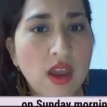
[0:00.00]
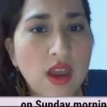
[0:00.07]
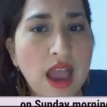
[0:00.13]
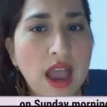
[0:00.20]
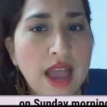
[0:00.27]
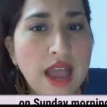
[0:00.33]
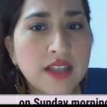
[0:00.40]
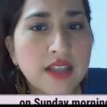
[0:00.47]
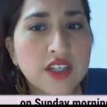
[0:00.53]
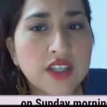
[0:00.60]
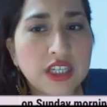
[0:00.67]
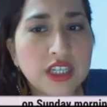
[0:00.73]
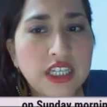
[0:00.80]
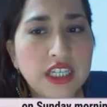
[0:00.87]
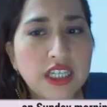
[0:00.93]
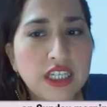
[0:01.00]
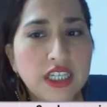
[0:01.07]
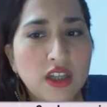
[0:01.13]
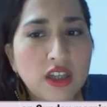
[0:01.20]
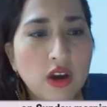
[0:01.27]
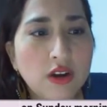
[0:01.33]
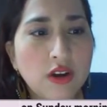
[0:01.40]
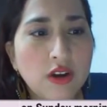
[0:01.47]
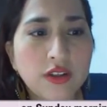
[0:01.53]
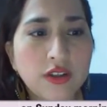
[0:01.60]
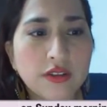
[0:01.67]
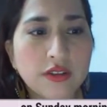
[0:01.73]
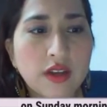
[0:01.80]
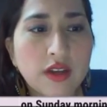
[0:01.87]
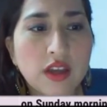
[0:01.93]
At, in,
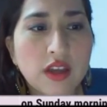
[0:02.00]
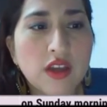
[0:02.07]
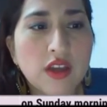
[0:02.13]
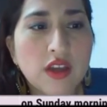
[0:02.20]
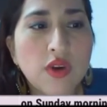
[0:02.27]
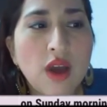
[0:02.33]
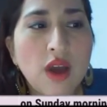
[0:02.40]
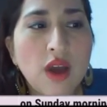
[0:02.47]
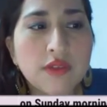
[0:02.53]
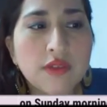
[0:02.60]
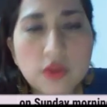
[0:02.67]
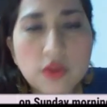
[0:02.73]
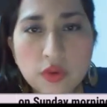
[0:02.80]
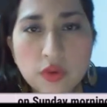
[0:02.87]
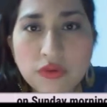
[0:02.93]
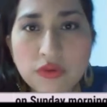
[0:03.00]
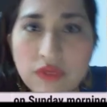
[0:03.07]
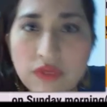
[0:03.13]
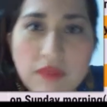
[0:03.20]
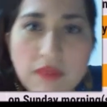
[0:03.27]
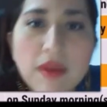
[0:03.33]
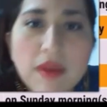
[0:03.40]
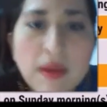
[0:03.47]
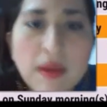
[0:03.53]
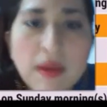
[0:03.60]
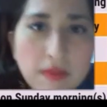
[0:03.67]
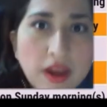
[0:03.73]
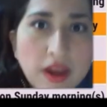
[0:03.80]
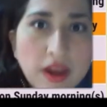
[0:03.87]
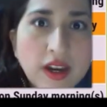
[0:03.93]
on. You have to
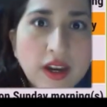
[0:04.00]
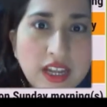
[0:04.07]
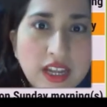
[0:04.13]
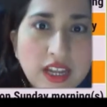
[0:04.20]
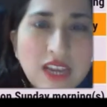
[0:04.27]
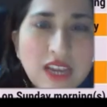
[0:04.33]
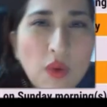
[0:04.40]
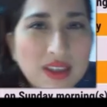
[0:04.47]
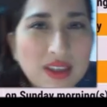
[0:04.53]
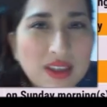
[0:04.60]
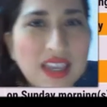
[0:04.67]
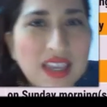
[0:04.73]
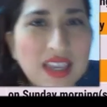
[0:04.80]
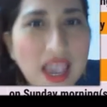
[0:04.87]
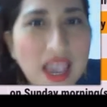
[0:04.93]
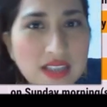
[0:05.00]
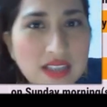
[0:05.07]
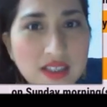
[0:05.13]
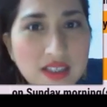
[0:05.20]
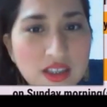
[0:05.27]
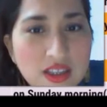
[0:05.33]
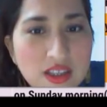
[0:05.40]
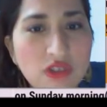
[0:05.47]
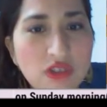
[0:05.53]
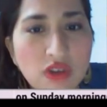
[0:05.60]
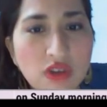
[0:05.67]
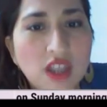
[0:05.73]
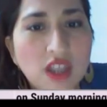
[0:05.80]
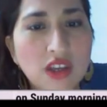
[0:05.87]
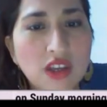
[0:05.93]
remember in what cases you
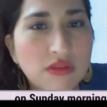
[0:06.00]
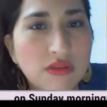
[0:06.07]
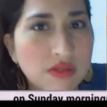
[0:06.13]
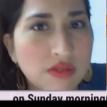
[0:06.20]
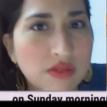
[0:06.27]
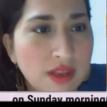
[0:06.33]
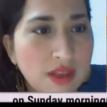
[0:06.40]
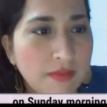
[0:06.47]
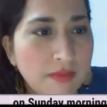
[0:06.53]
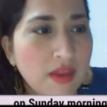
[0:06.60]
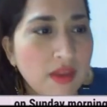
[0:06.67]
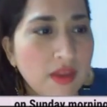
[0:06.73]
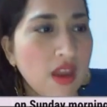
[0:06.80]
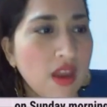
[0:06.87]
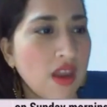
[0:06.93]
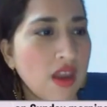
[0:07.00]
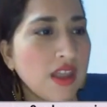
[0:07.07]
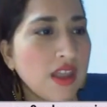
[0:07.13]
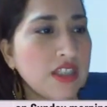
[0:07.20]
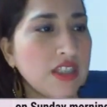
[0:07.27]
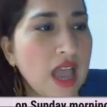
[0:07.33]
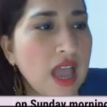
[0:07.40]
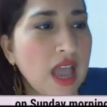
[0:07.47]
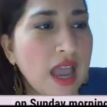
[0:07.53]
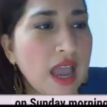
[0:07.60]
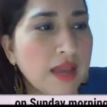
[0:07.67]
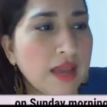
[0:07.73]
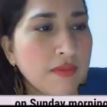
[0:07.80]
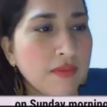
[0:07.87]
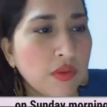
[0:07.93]
can use them.
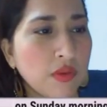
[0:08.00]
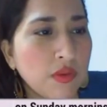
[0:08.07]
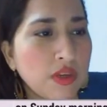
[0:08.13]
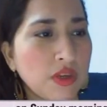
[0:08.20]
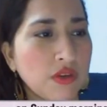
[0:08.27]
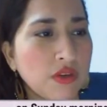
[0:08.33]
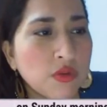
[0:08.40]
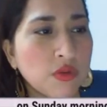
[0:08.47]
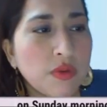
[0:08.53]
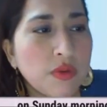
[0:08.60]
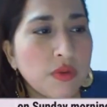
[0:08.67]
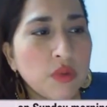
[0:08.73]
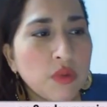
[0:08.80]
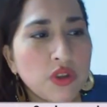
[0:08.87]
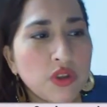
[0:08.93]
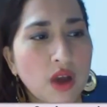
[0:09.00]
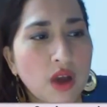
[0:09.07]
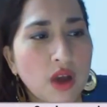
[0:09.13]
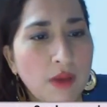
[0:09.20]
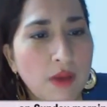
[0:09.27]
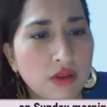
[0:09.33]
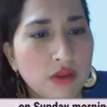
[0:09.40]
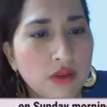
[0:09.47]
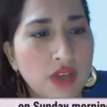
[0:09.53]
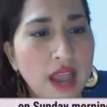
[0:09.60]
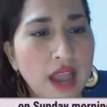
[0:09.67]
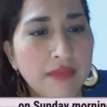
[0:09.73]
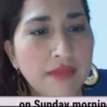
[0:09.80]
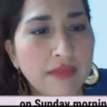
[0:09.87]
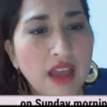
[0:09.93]
Time, we use when we talk about
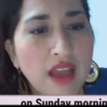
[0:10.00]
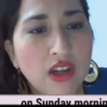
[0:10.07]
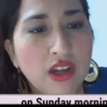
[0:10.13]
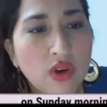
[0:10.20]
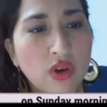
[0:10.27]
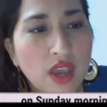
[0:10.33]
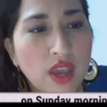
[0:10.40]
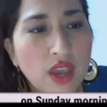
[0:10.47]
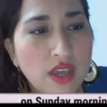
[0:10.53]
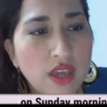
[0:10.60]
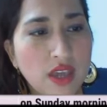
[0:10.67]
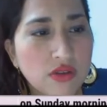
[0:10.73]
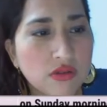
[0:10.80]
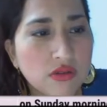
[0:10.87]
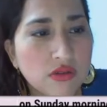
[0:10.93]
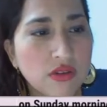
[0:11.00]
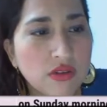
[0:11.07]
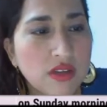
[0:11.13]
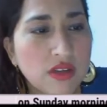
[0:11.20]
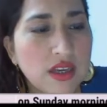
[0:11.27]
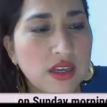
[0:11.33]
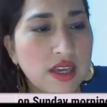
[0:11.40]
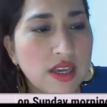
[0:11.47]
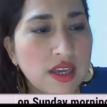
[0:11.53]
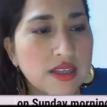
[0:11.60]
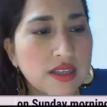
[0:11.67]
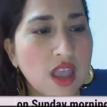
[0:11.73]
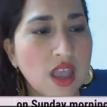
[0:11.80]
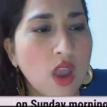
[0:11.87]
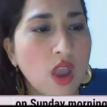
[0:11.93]
time, and location. Yes.
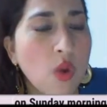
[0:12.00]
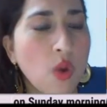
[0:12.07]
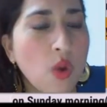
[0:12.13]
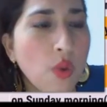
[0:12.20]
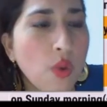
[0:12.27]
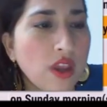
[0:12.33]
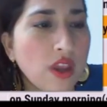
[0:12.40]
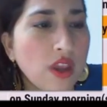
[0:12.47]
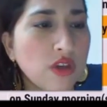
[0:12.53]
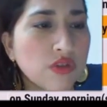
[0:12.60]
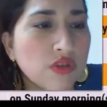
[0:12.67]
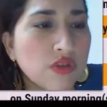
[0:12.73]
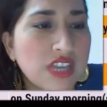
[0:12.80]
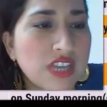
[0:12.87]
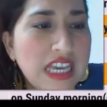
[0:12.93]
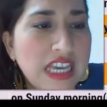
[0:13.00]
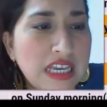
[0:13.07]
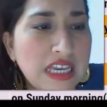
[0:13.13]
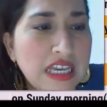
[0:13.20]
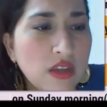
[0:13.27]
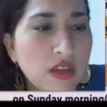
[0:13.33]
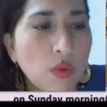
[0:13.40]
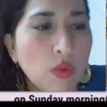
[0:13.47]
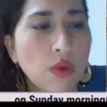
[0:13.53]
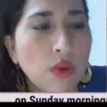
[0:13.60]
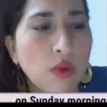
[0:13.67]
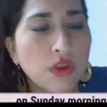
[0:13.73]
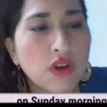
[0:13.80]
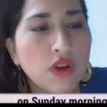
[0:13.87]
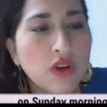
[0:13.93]
We use in when
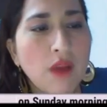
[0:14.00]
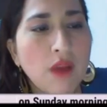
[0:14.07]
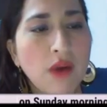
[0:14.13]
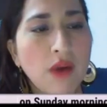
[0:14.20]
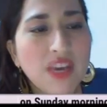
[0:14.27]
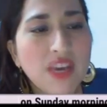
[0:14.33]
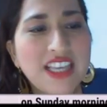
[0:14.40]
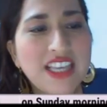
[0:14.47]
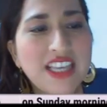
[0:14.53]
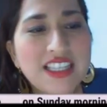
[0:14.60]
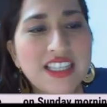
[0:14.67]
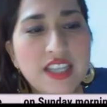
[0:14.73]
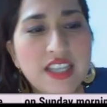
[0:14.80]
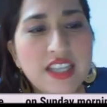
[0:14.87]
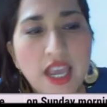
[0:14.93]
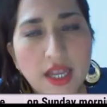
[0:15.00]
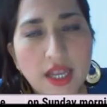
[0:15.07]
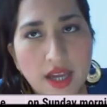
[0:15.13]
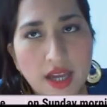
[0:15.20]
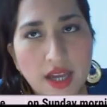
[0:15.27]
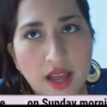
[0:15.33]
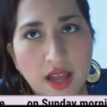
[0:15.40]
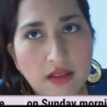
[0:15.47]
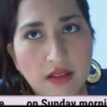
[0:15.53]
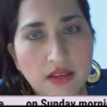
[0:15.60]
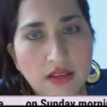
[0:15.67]
we talk about in general.